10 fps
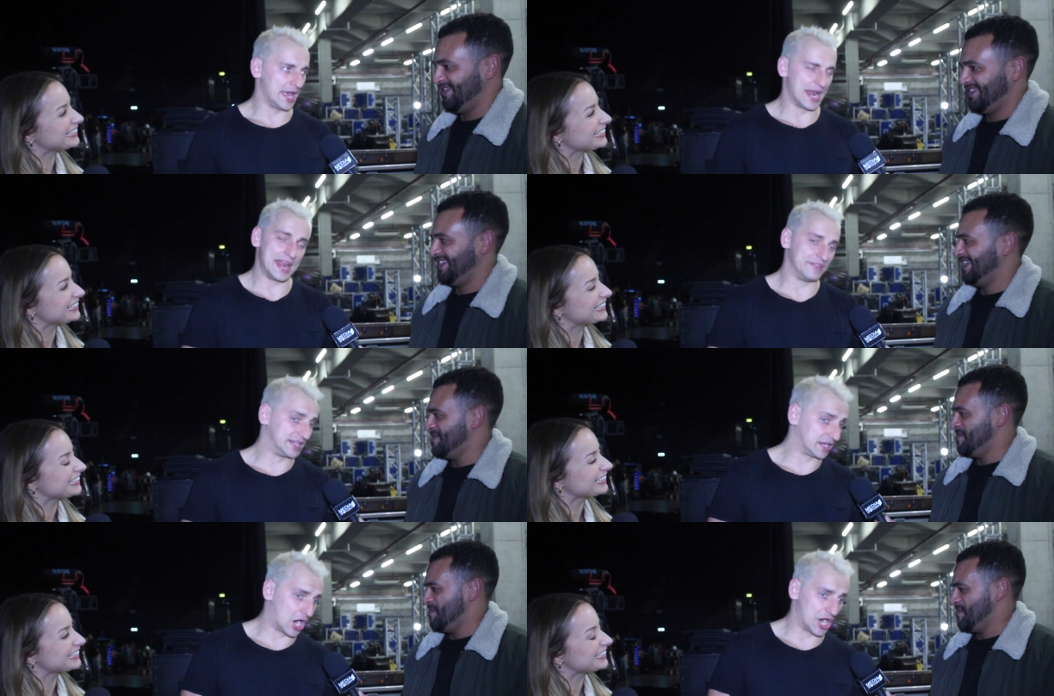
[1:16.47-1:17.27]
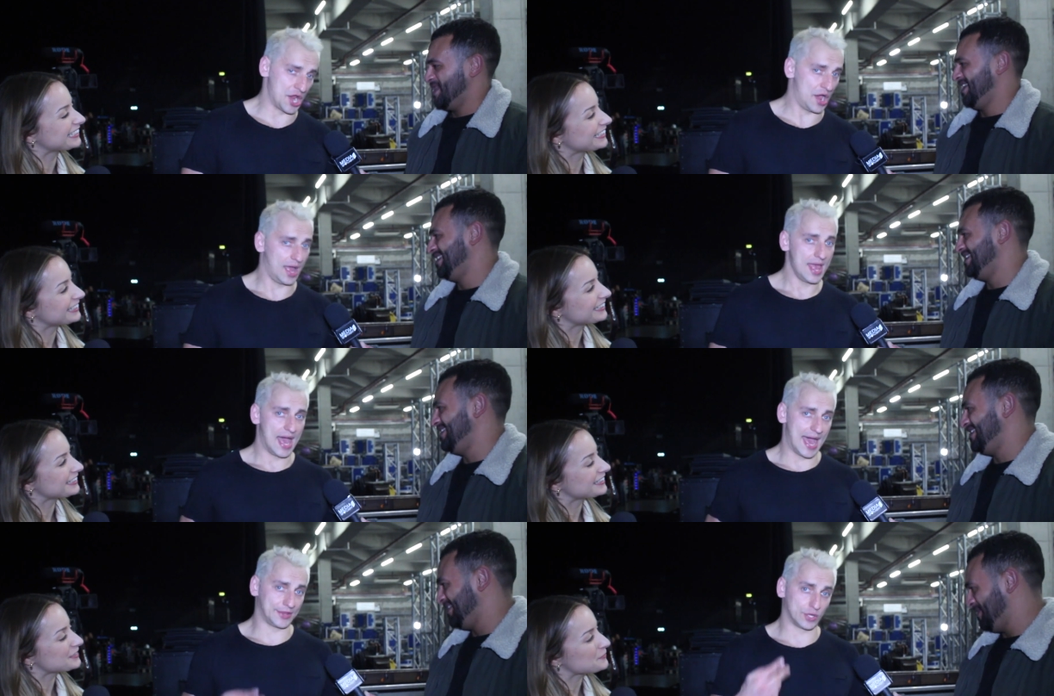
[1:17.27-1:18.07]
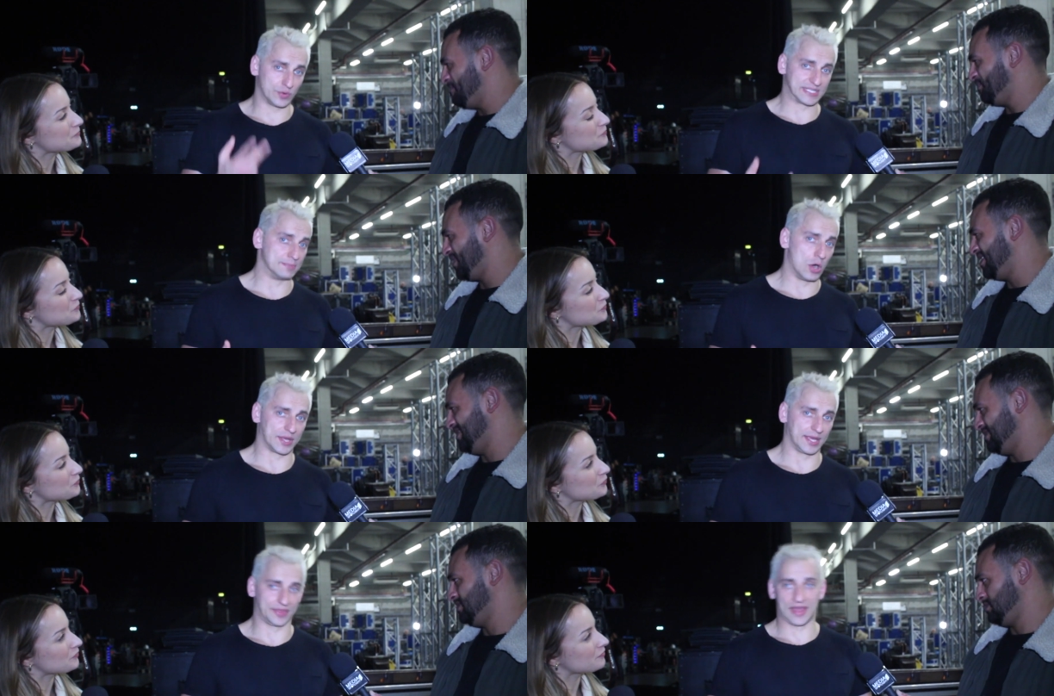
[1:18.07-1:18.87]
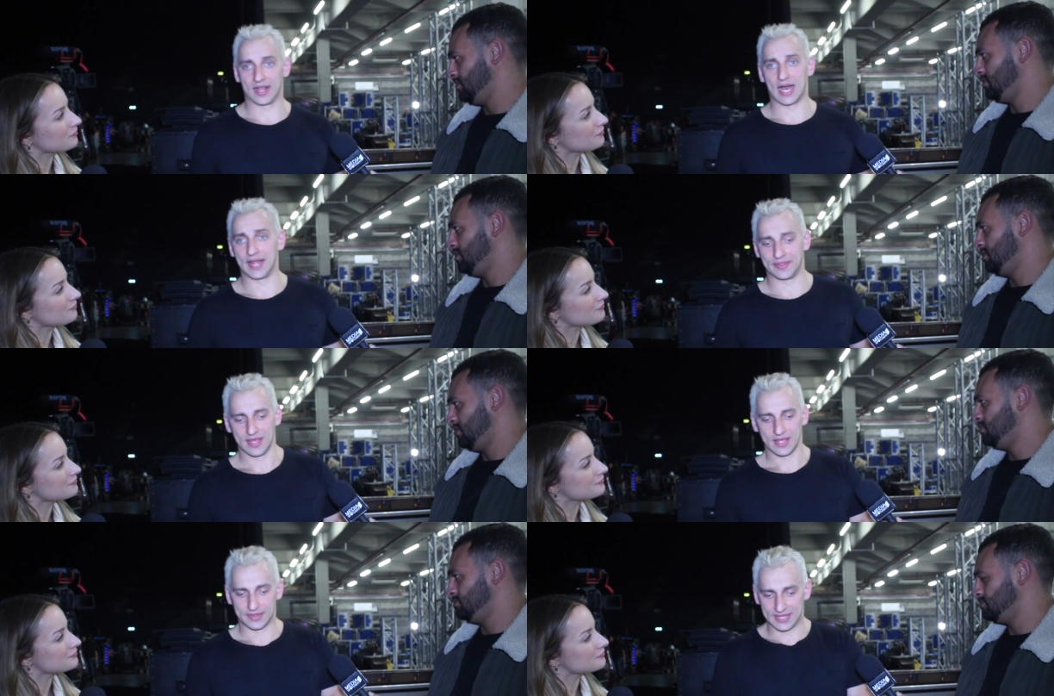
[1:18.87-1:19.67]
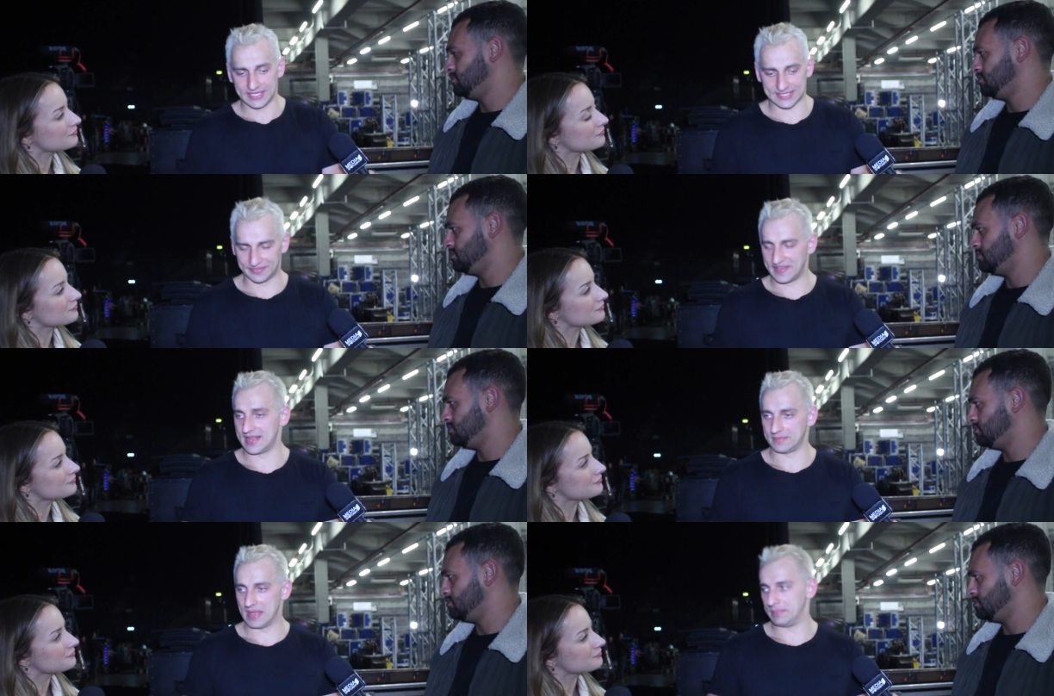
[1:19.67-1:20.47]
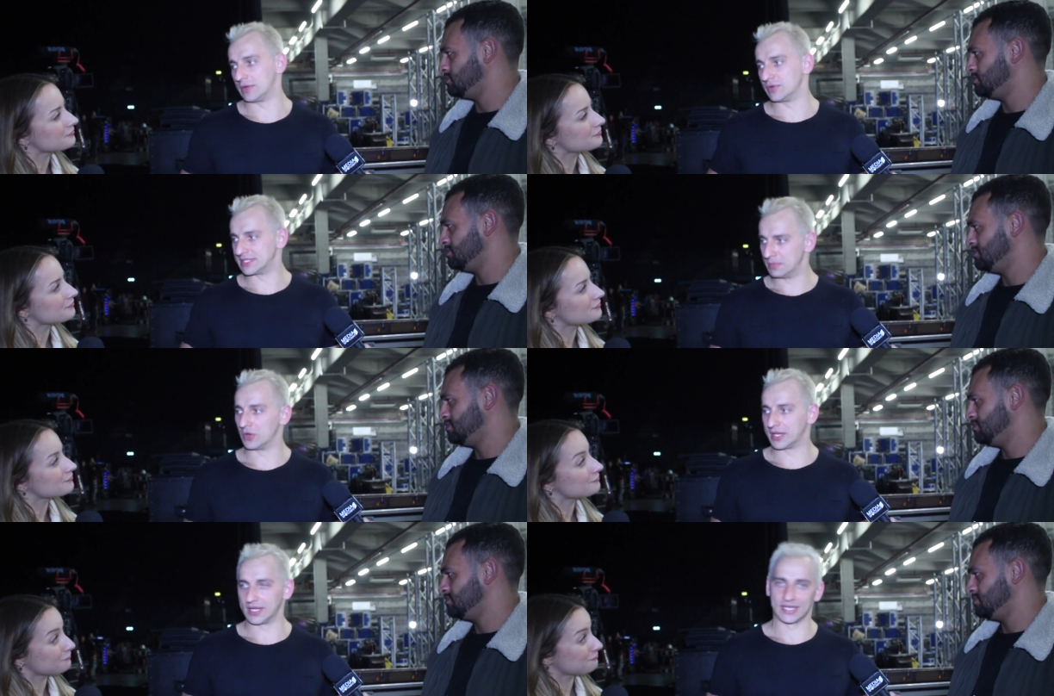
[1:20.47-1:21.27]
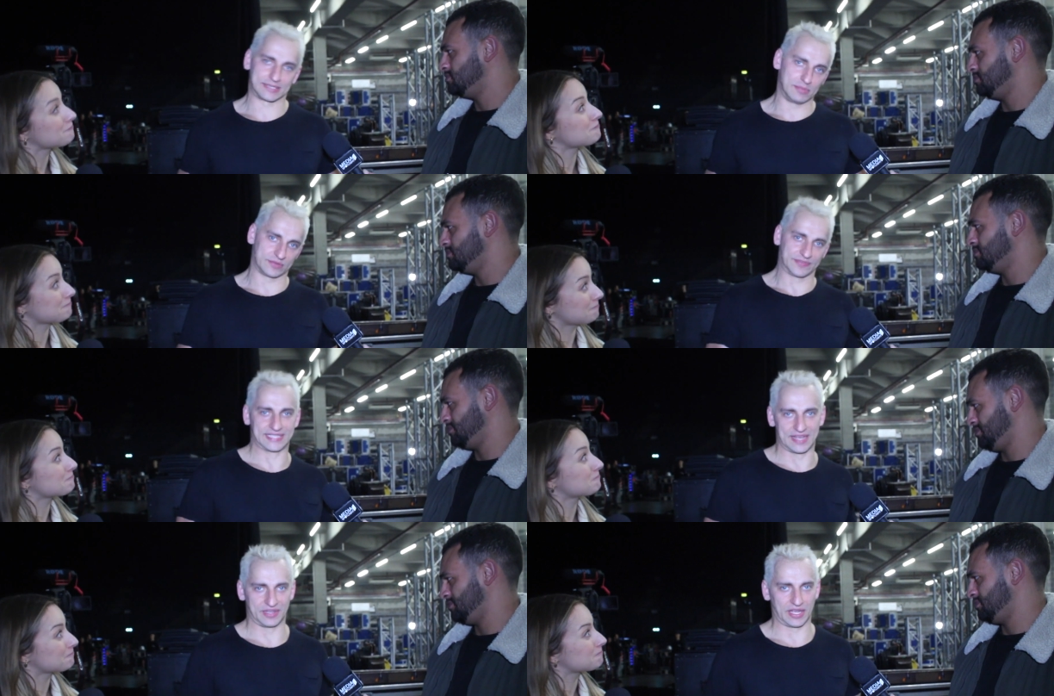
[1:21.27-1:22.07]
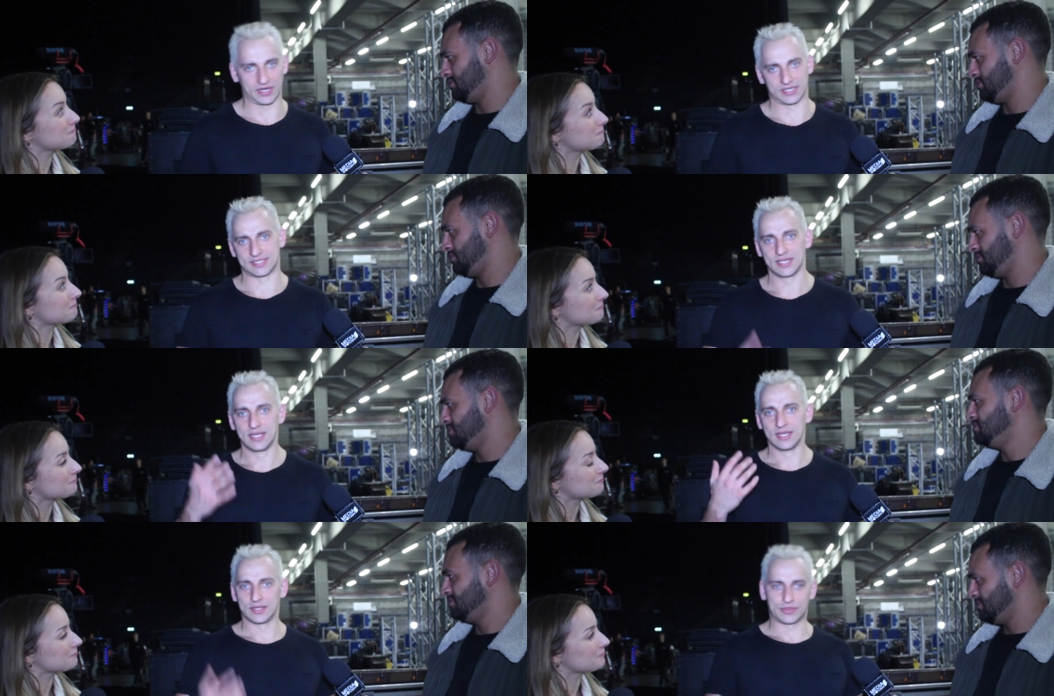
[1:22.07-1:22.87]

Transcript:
Speaker 1: And I never did cardio. I had to quit smoking, thank God. This event made me quit smoking. I smoked for 7 years,